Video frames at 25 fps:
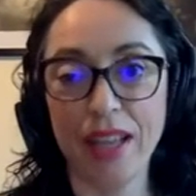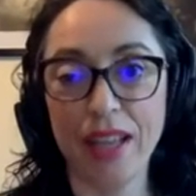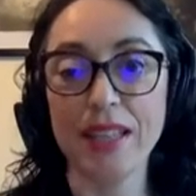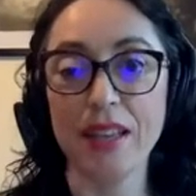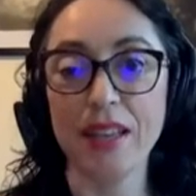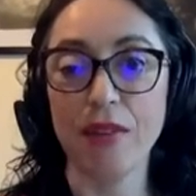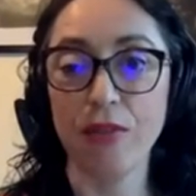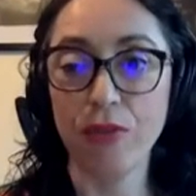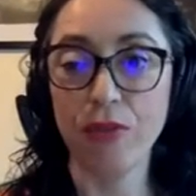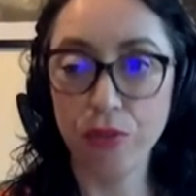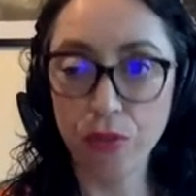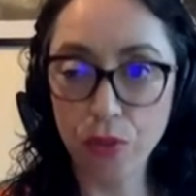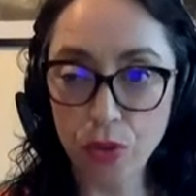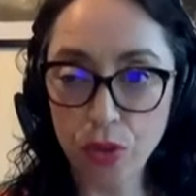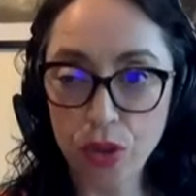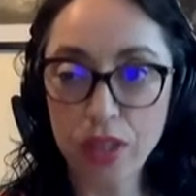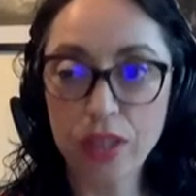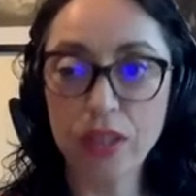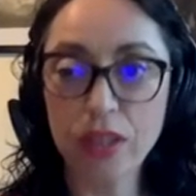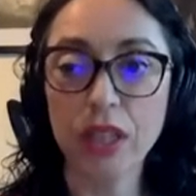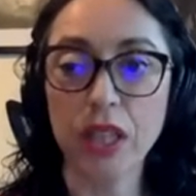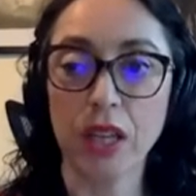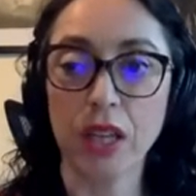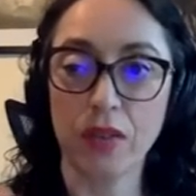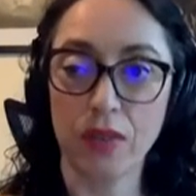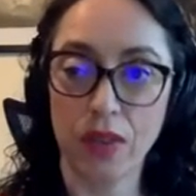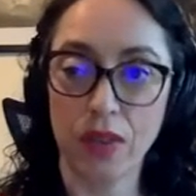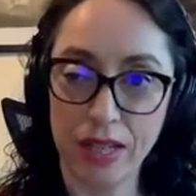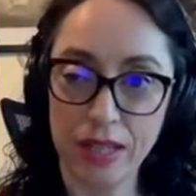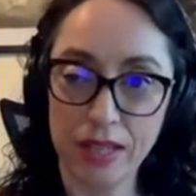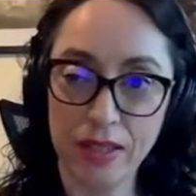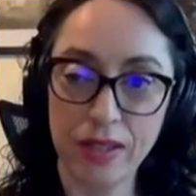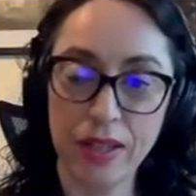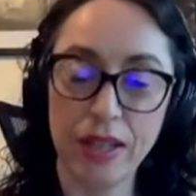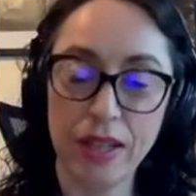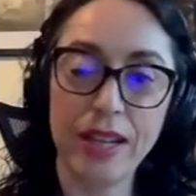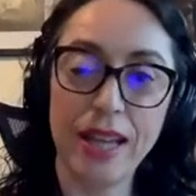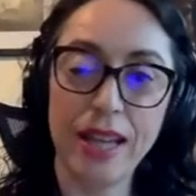It's a full
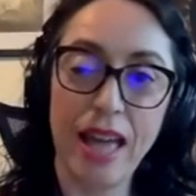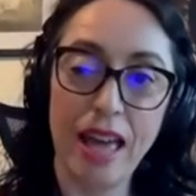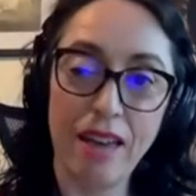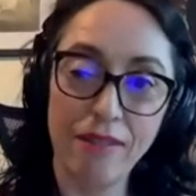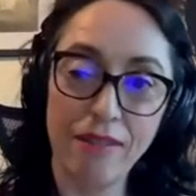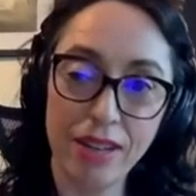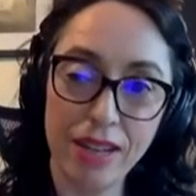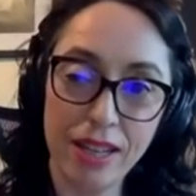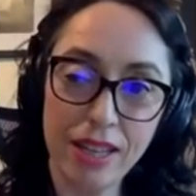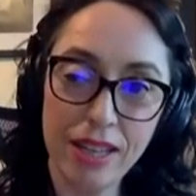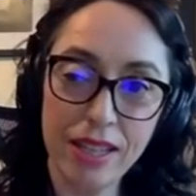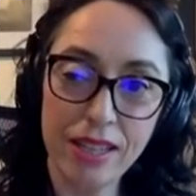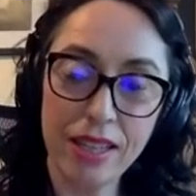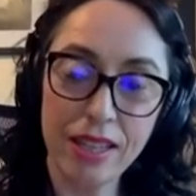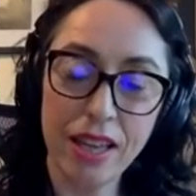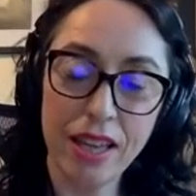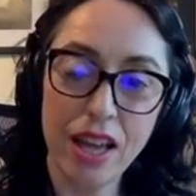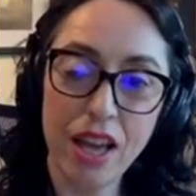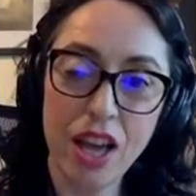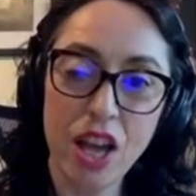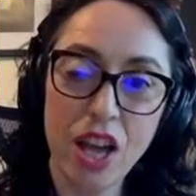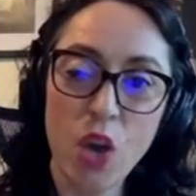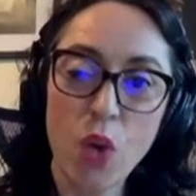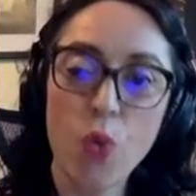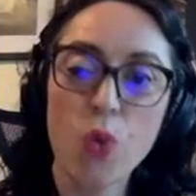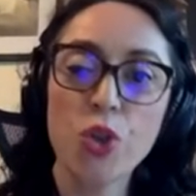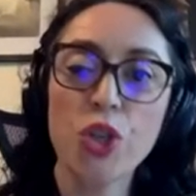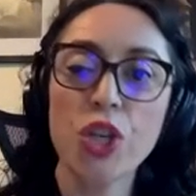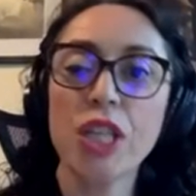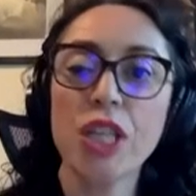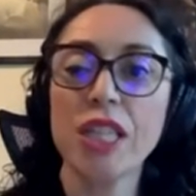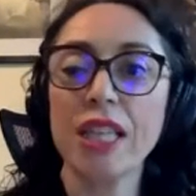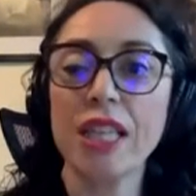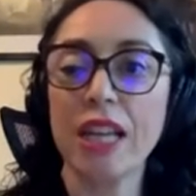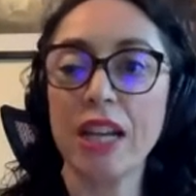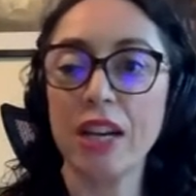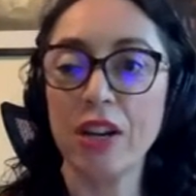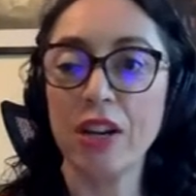terrestrial evidence, which
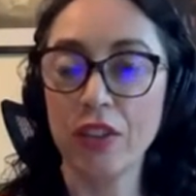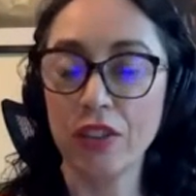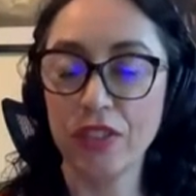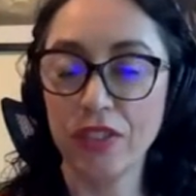is